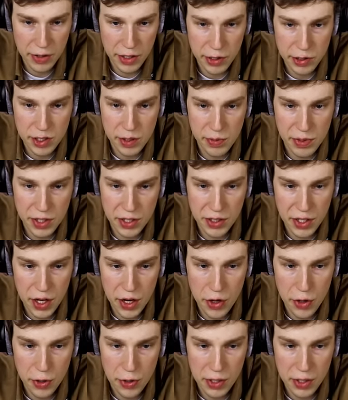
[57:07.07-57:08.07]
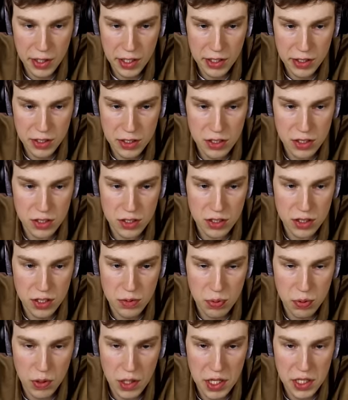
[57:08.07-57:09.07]
and let somebody know that like this is the
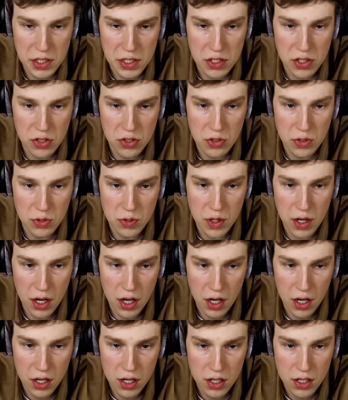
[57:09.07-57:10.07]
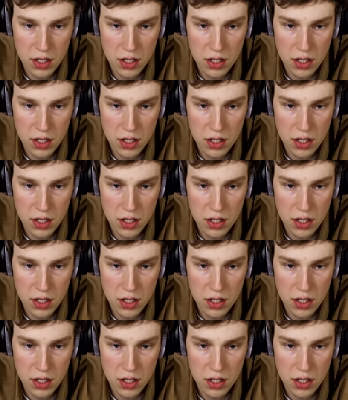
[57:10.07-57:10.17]
place to uh,